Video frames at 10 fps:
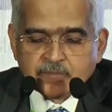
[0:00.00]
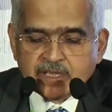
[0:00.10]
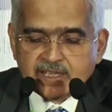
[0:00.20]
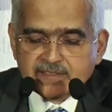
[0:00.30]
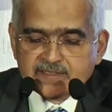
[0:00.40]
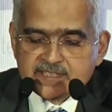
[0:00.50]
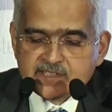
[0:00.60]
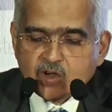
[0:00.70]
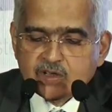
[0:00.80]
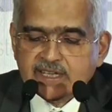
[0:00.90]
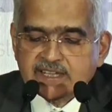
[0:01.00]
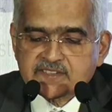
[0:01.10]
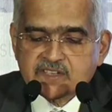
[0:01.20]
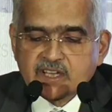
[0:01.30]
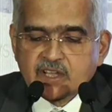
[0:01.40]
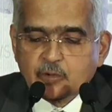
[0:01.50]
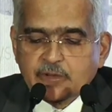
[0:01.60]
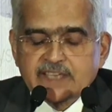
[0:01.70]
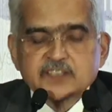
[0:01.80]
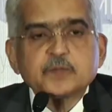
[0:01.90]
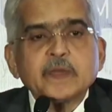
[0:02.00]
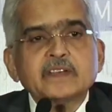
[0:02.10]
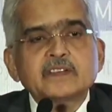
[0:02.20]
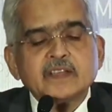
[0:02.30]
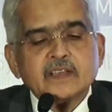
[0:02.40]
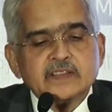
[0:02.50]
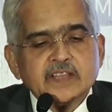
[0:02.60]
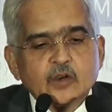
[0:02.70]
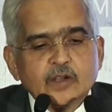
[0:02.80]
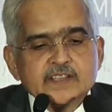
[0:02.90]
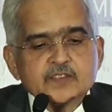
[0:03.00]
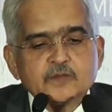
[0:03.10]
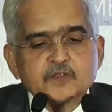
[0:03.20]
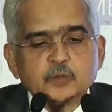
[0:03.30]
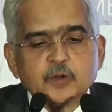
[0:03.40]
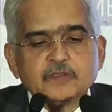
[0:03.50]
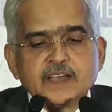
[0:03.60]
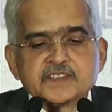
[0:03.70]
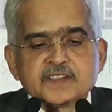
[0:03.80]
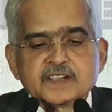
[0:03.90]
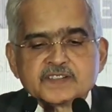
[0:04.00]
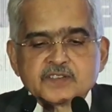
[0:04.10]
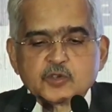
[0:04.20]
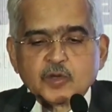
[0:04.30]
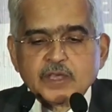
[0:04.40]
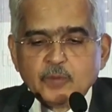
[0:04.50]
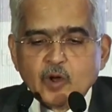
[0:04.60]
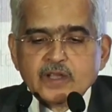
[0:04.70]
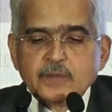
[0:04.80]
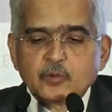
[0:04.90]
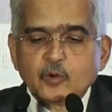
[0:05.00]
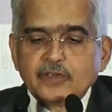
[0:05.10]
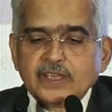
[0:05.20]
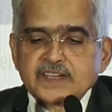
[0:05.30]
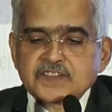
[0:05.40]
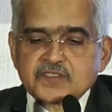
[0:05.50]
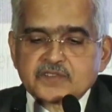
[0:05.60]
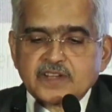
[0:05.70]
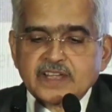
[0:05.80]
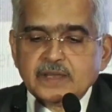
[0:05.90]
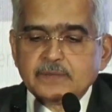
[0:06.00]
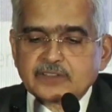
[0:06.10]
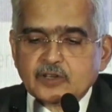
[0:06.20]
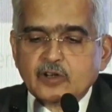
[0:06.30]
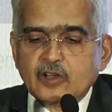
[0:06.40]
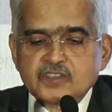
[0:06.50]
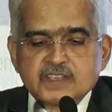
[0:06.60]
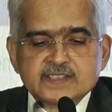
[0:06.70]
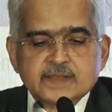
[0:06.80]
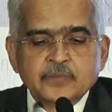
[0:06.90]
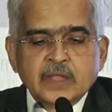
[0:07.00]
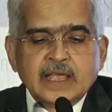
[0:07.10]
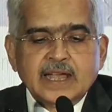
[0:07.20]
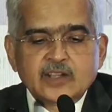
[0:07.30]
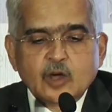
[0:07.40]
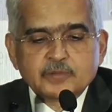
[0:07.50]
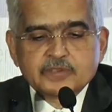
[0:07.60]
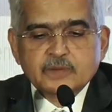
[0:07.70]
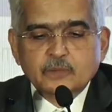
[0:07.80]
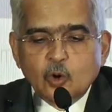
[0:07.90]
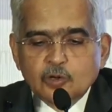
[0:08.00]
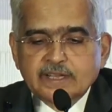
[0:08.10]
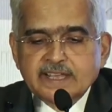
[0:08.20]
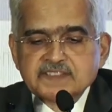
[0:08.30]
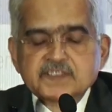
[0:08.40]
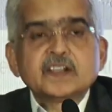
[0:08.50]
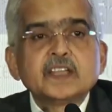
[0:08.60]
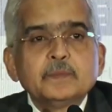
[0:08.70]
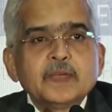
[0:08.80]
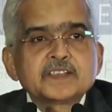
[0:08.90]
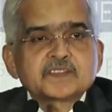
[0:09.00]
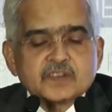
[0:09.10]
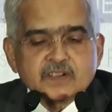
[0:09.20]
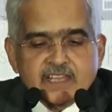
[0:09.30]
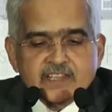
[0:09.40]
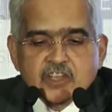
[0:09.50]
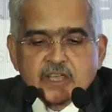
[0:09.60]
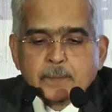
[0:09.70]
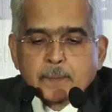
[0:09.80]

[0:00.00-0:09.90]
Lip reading: In this context, we expect the College of Supervisors to keep on improving its training methodologies, adopt more case study-based teaching,